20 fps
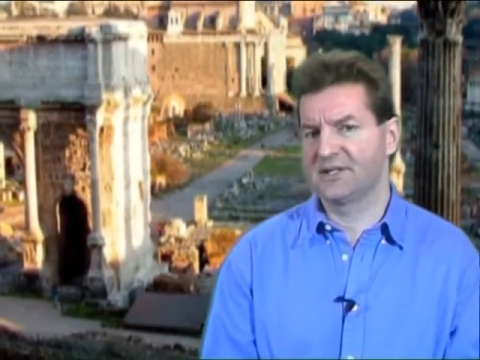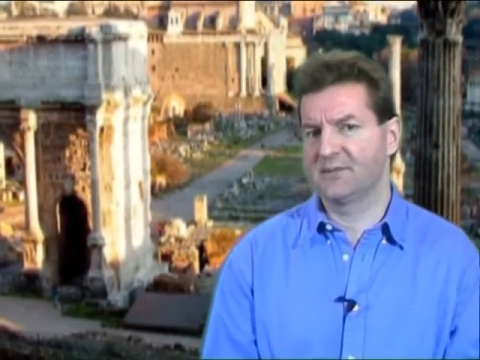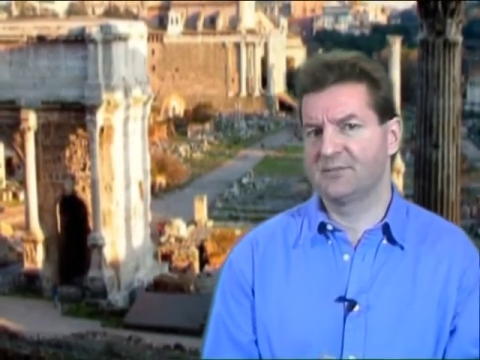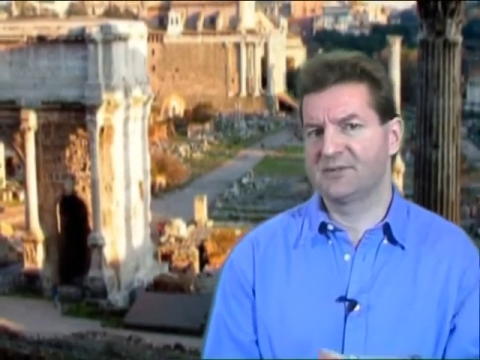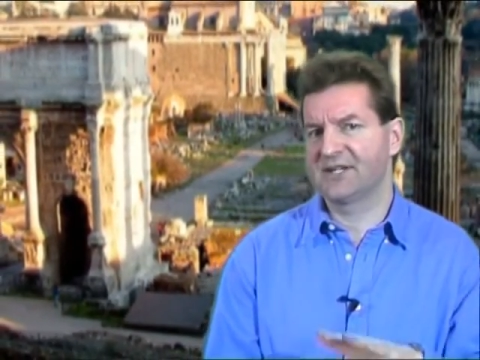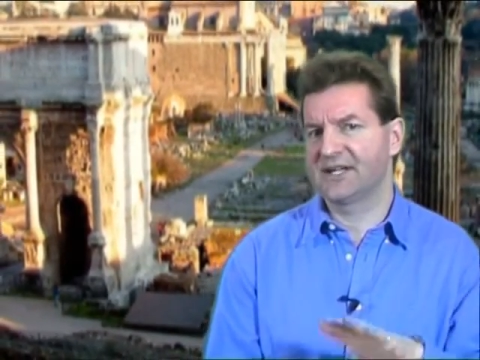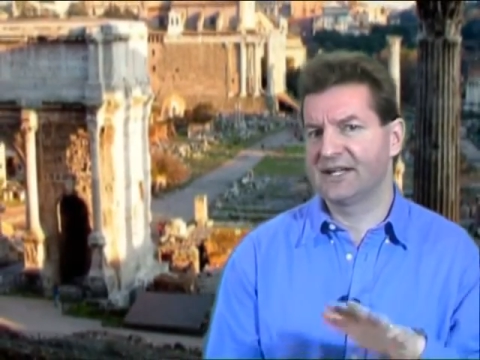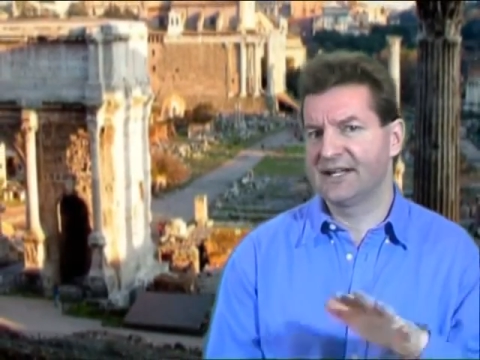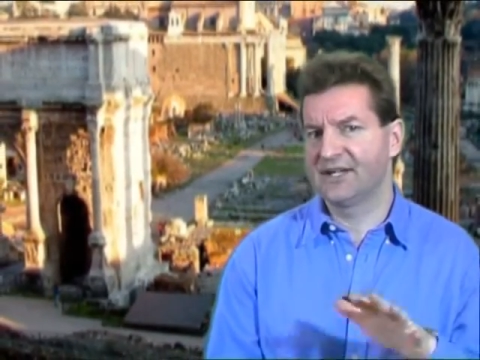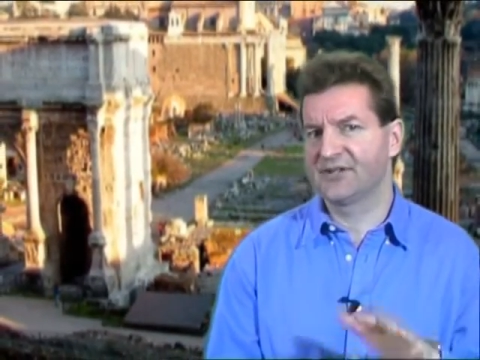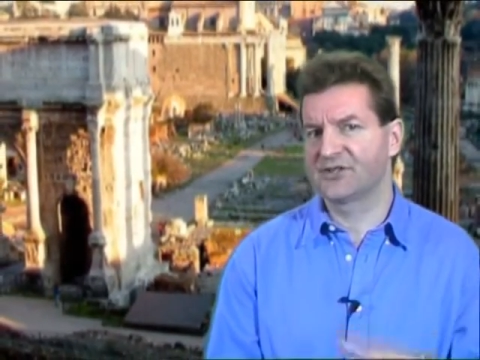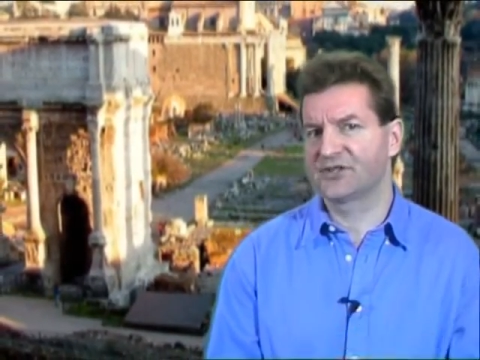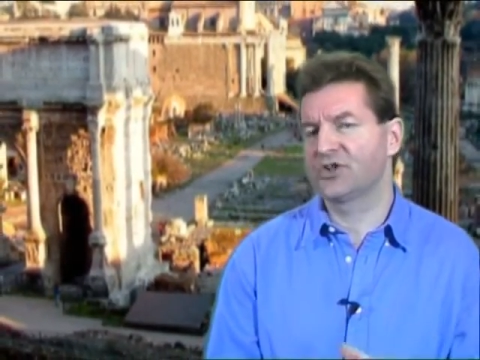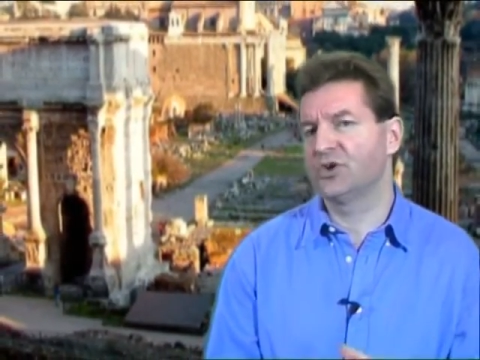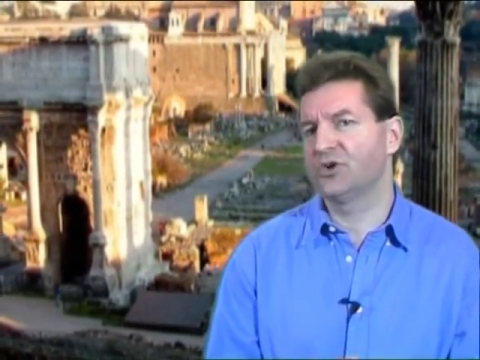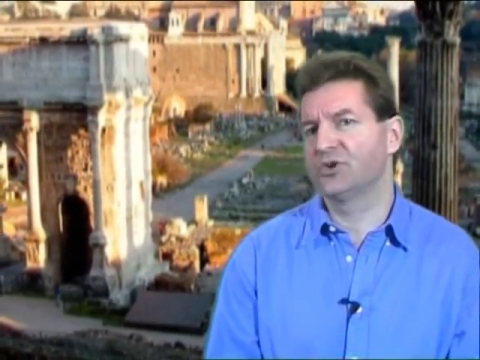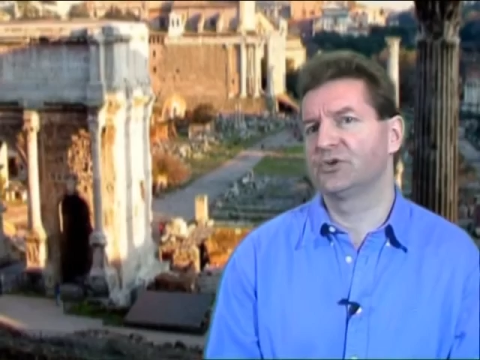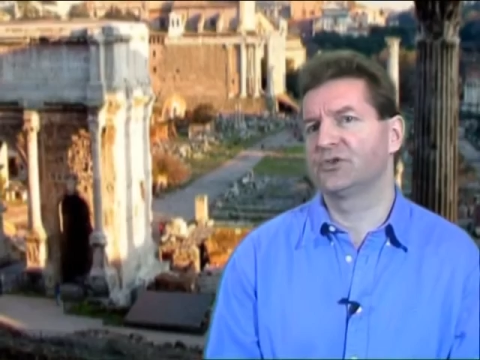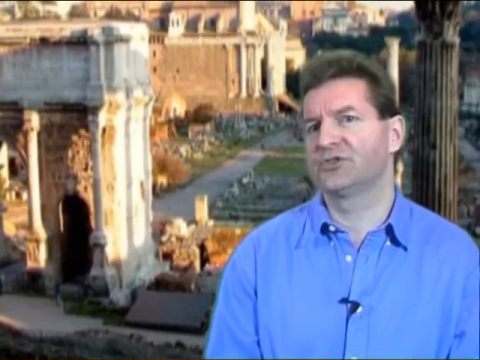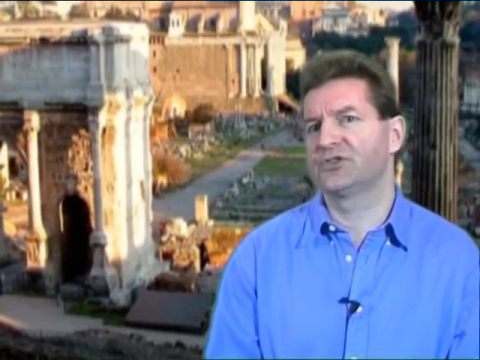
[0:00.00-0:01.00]
in a particular
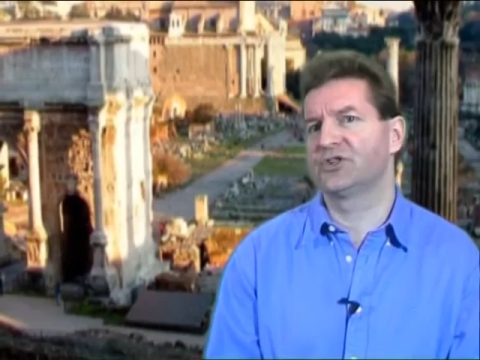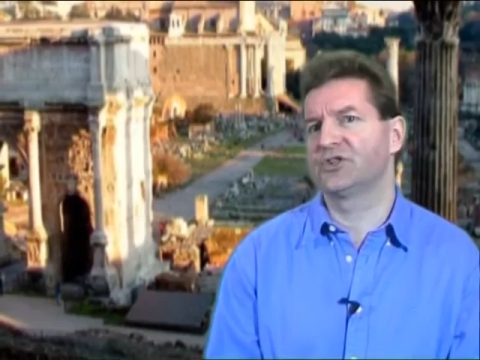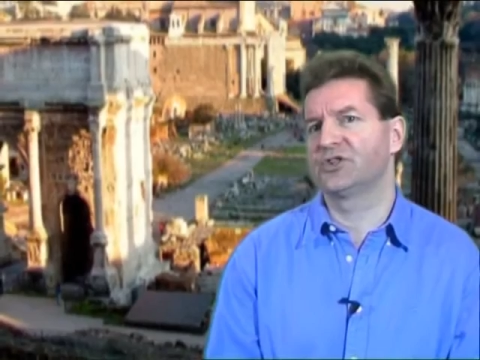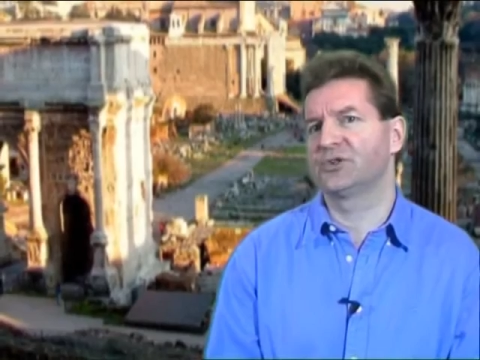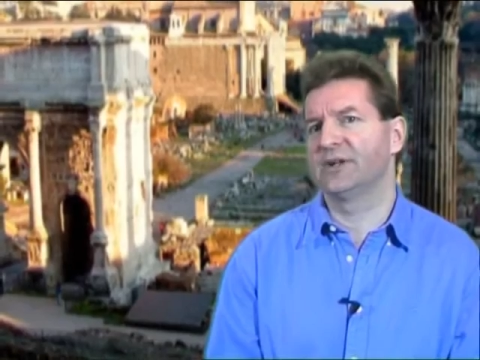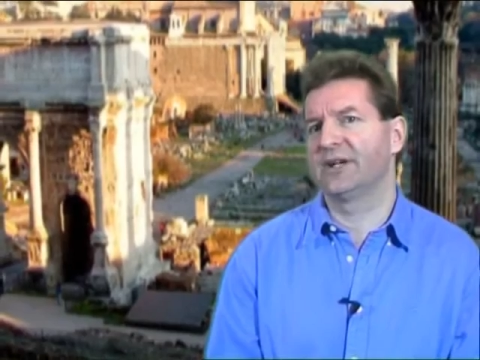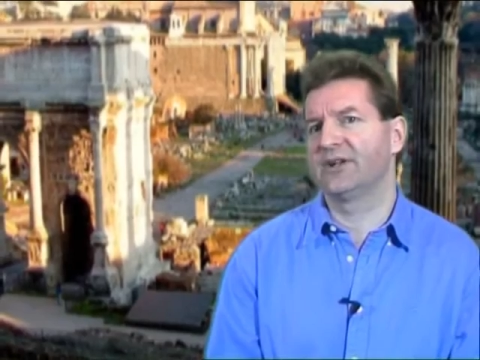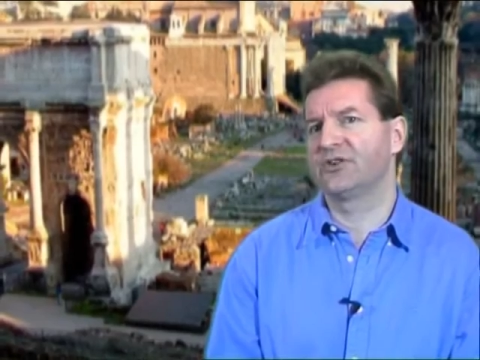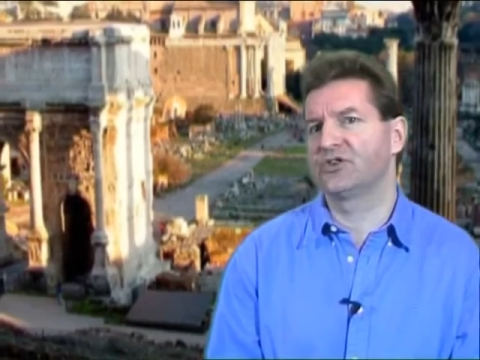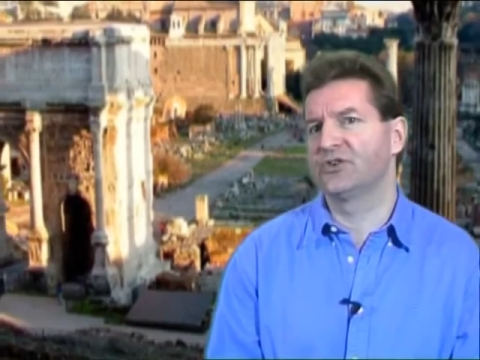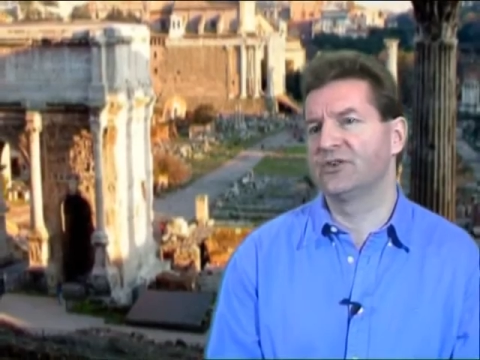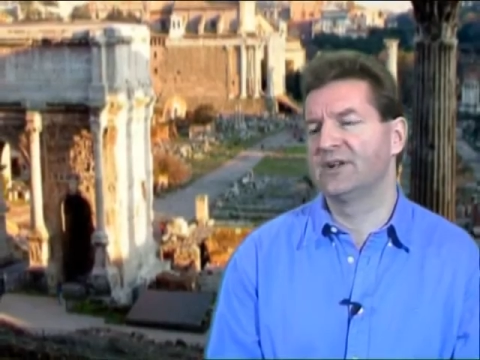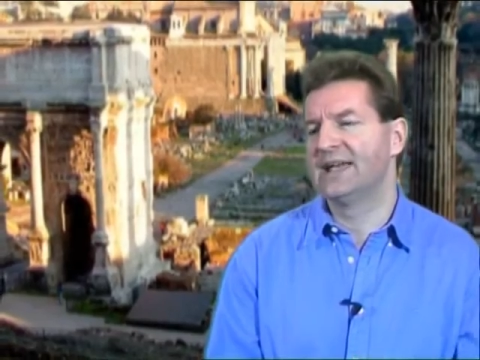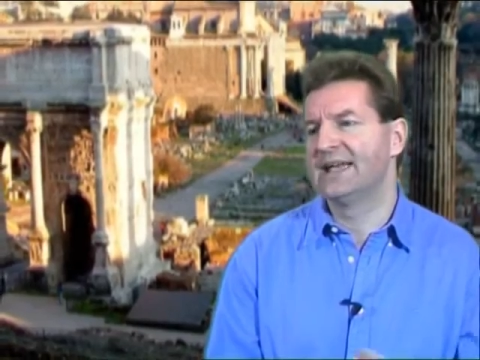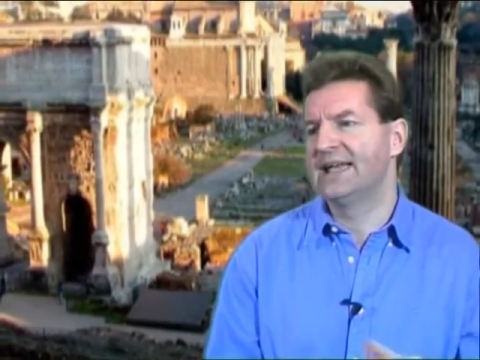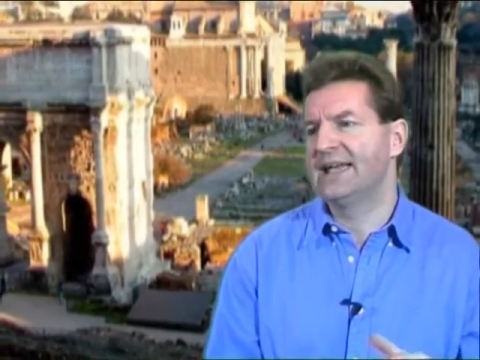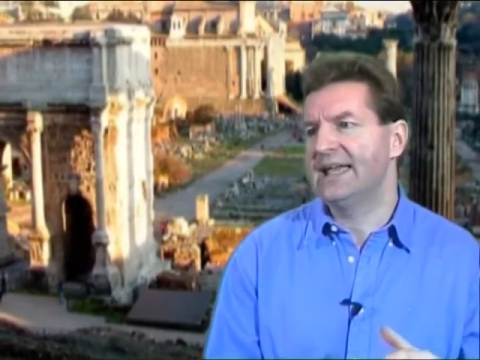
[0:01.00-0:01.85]
historical situation,